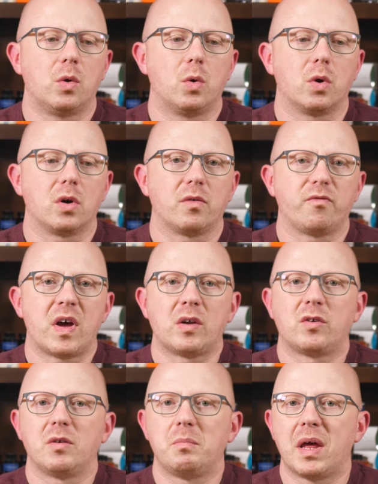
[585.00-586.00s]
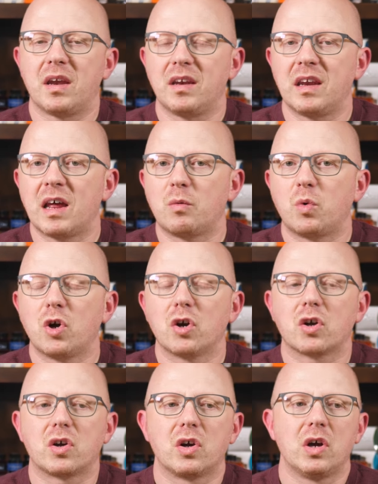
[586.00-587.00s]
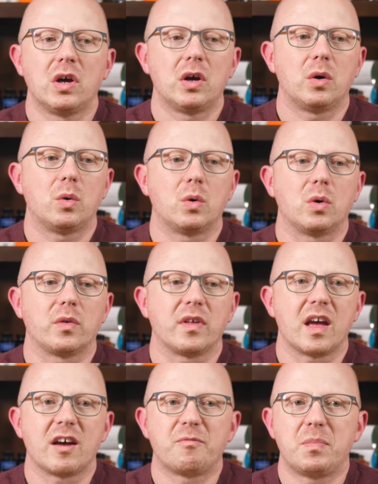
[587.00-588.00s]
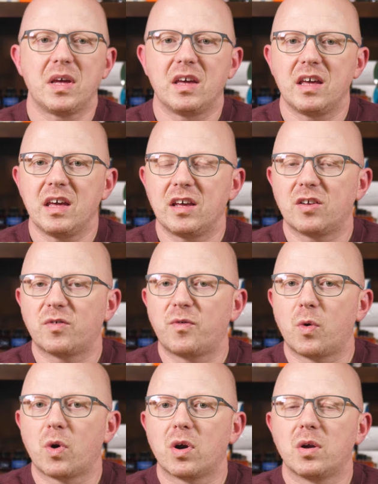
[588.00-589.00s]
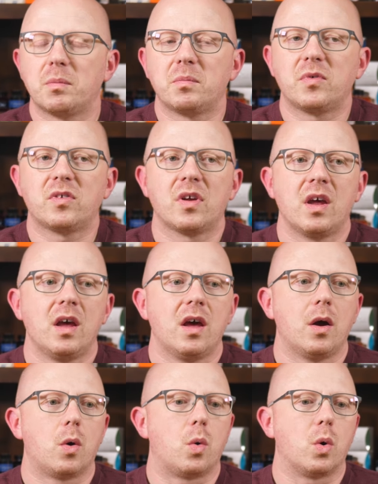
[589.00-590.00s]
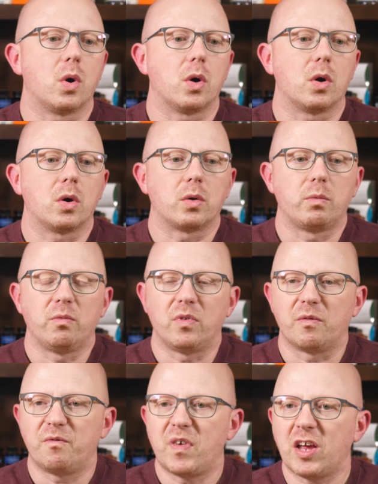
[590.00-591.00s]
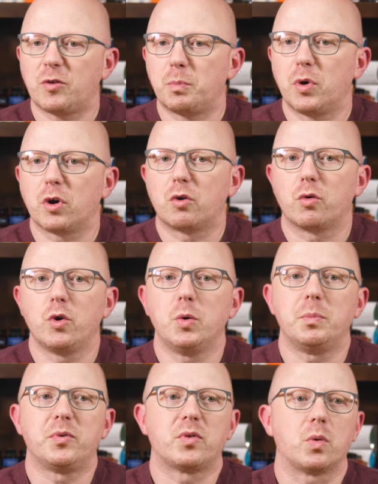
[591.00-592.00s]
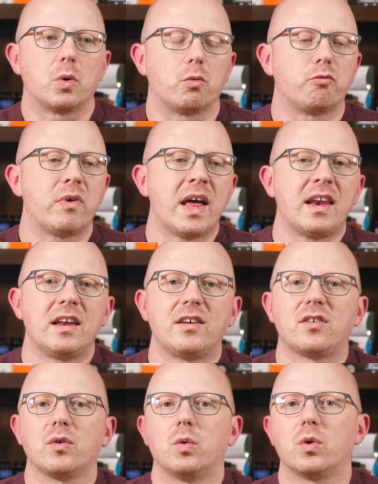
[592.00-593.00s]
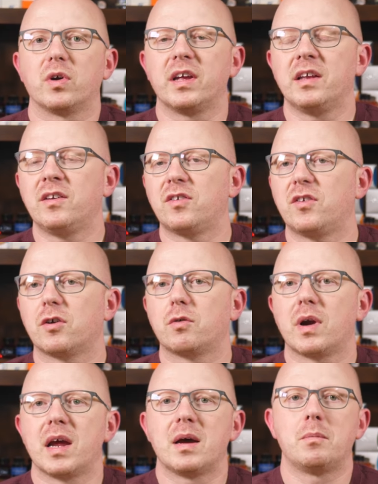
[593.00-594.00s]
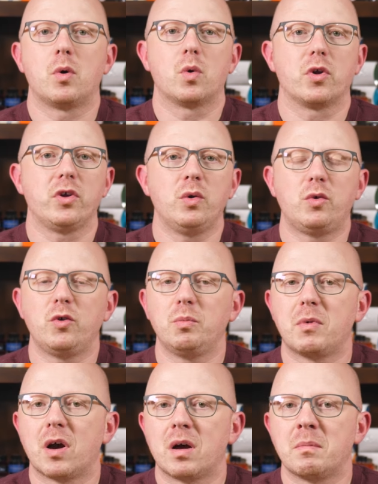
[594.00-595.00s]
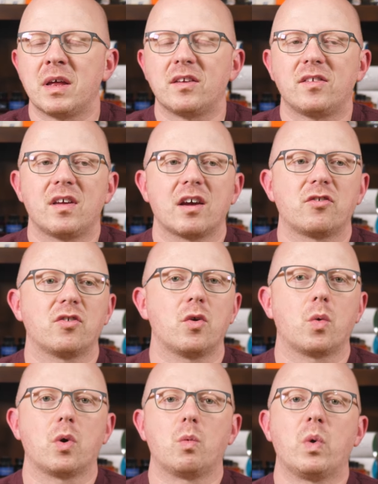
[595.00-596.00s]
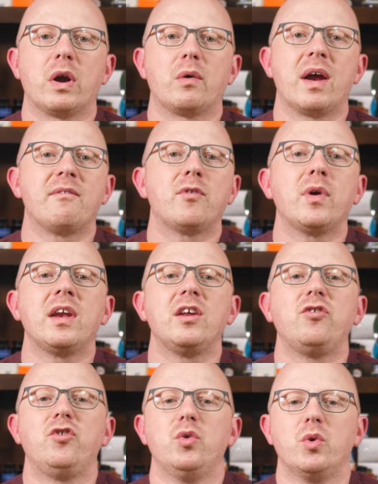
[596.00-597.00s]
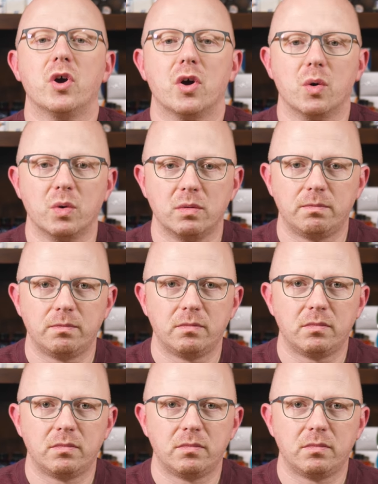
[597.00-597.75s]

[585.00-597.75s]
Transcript: or Fountain Pen Network or the FP Geeks forums or the Facebook groups or Reddit or Instagram or YouTube comments section or wherever it is you go,